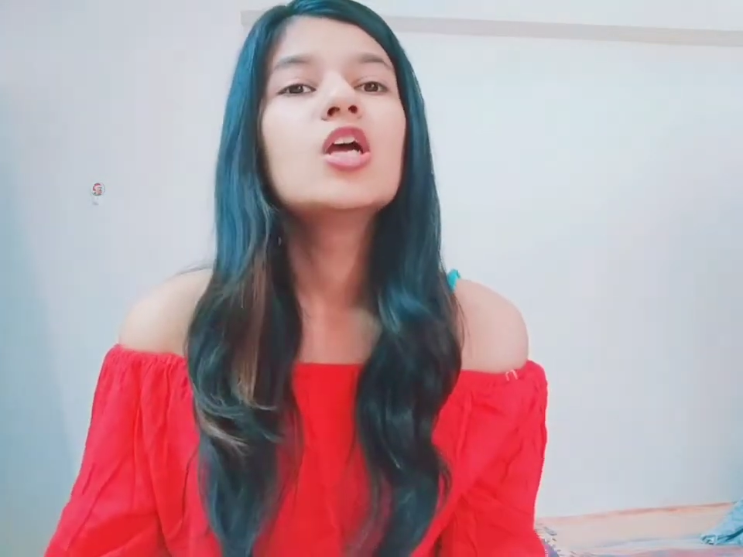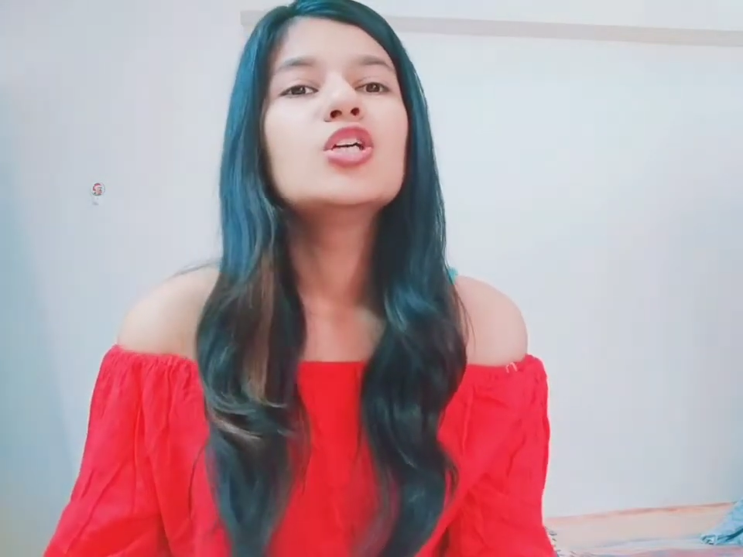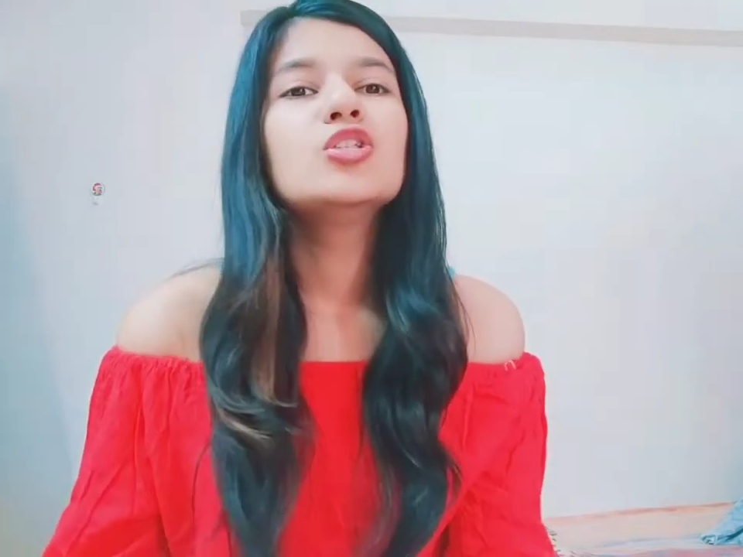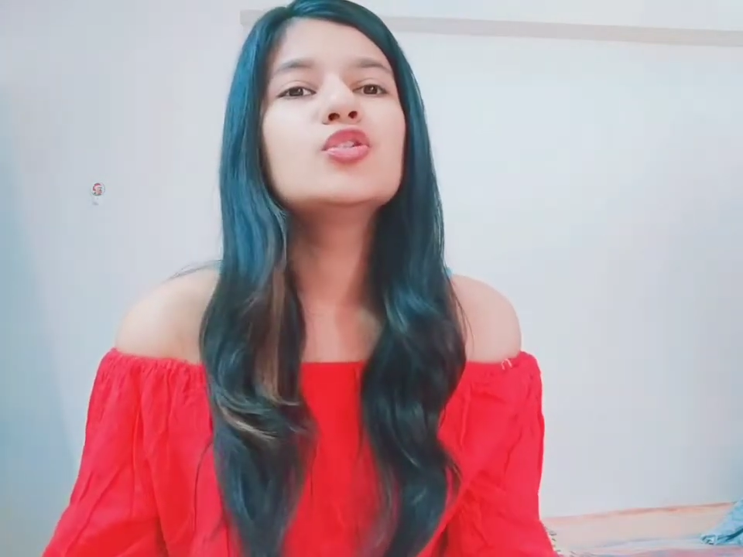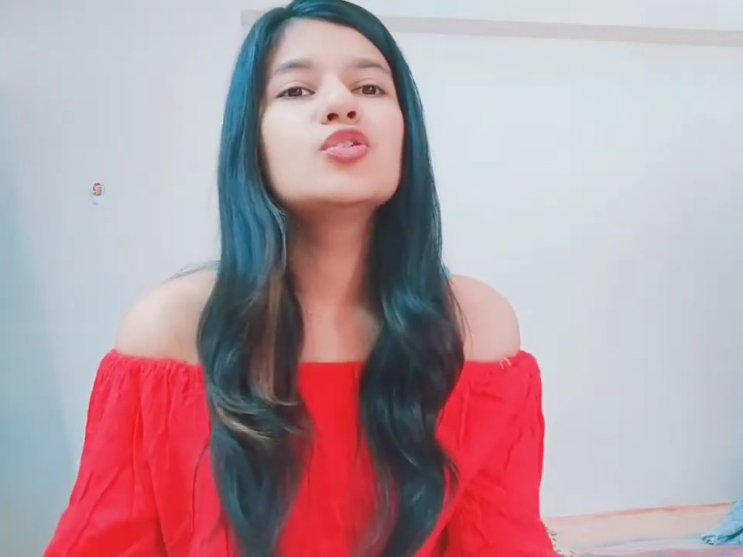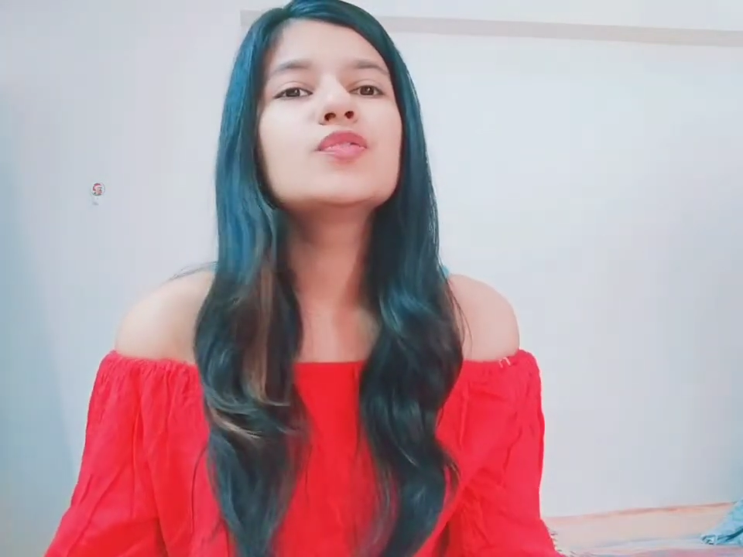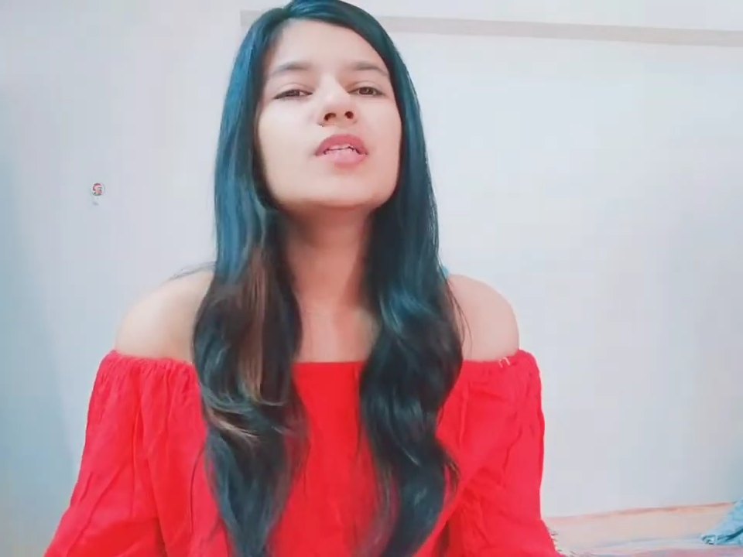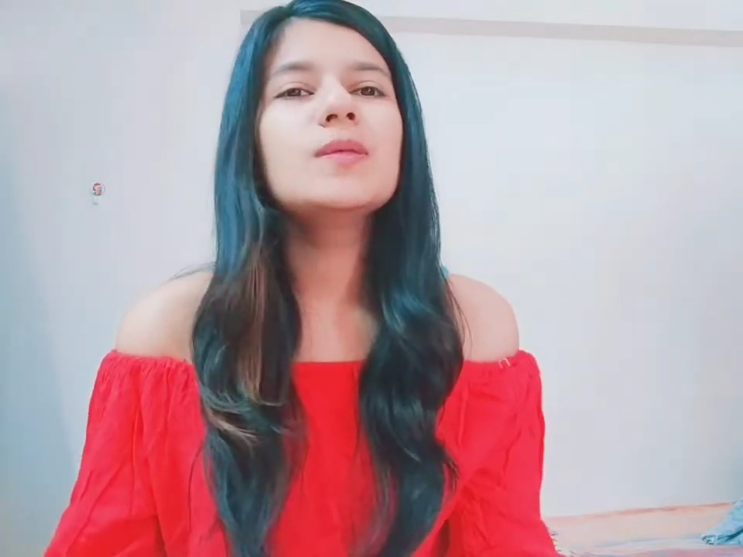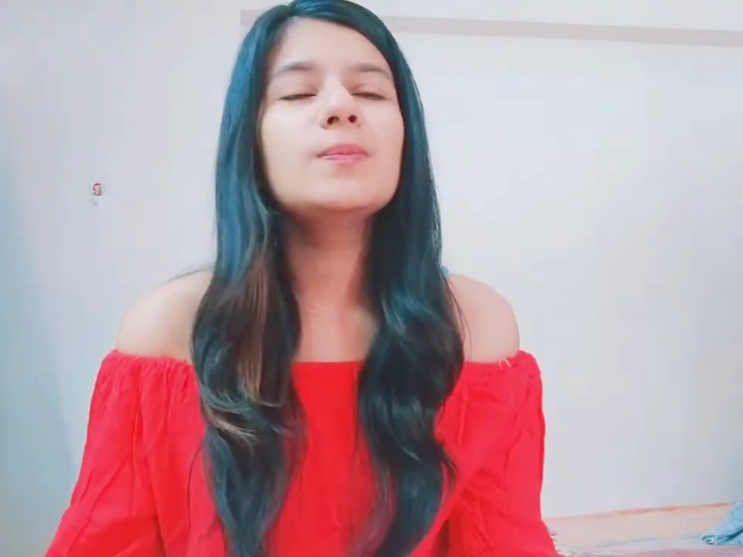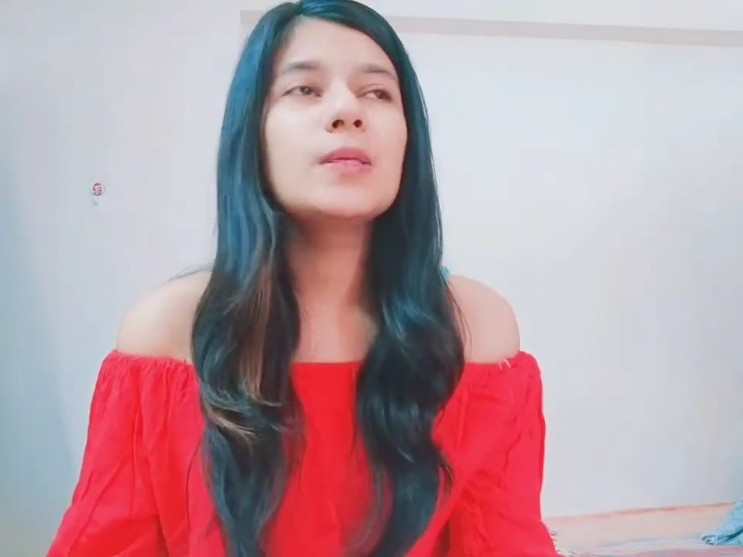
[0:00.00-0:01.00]

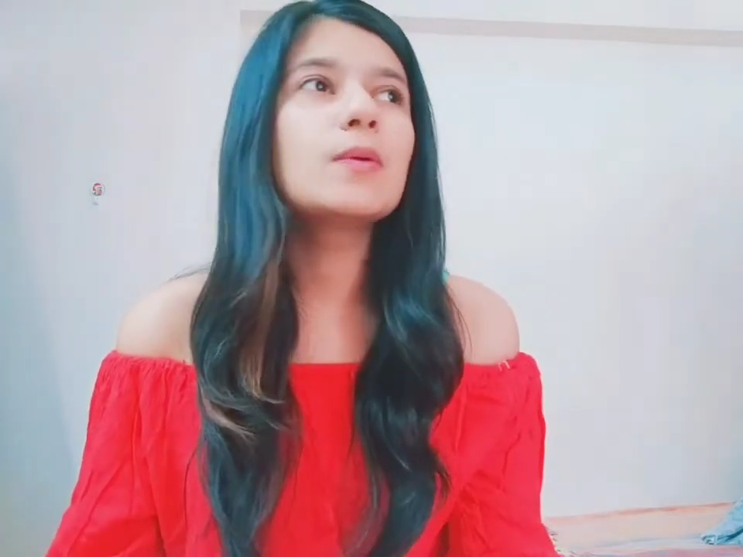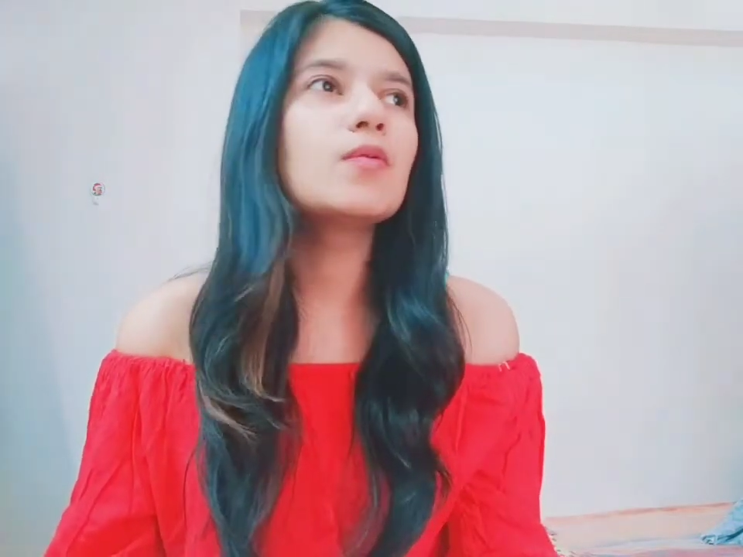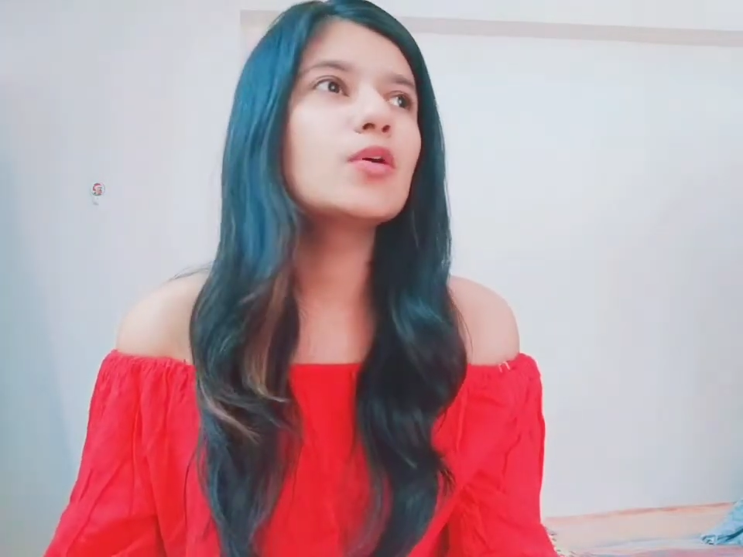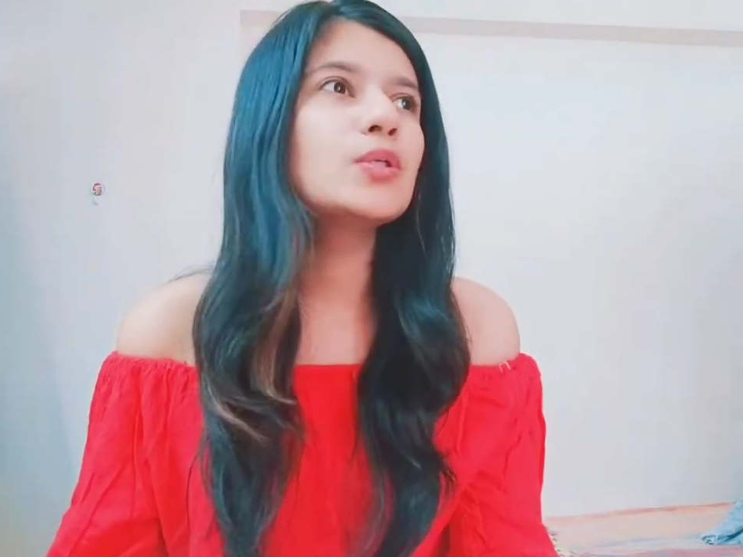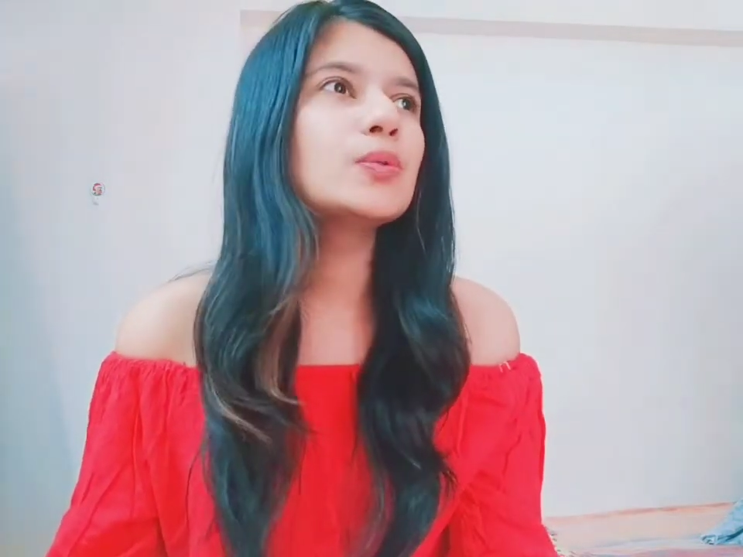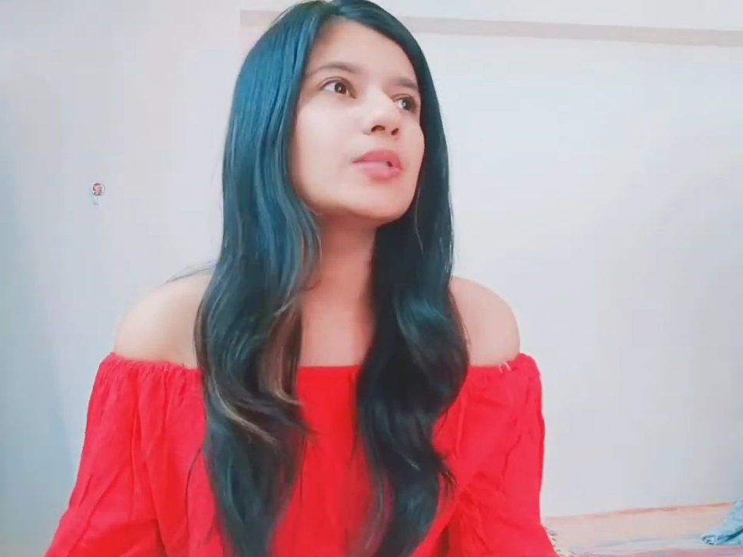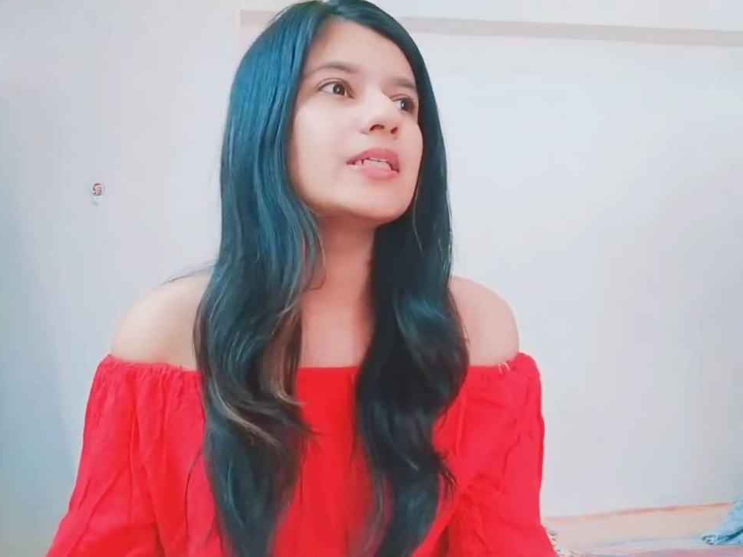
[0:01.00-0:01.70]
Usually people would do that,